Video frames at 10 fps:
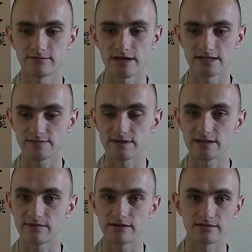I speak
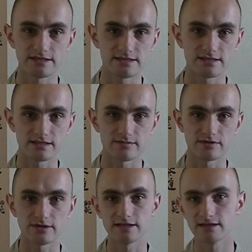about tea
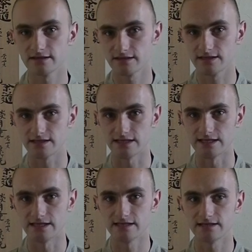ceremony,
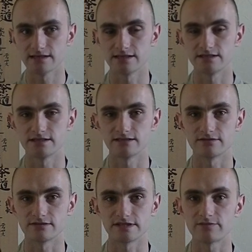tea in
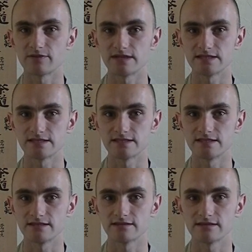general, Japanese
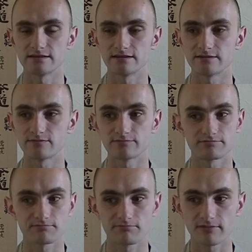tea.
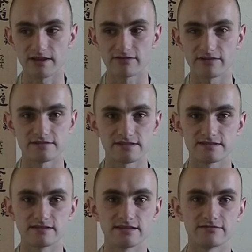If I visit
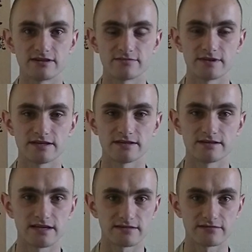a tea farm, I
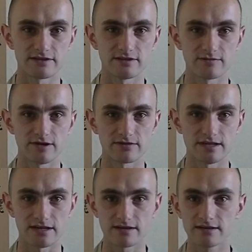add a video about
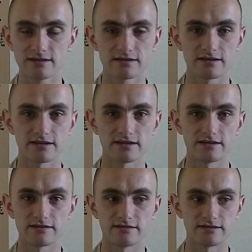that,
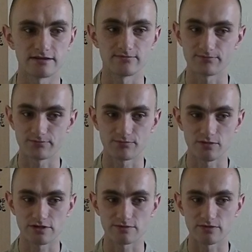and
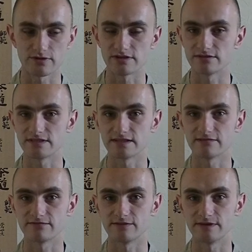much more interesting
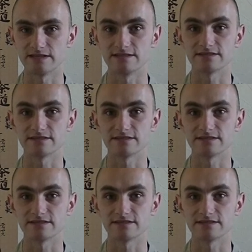information.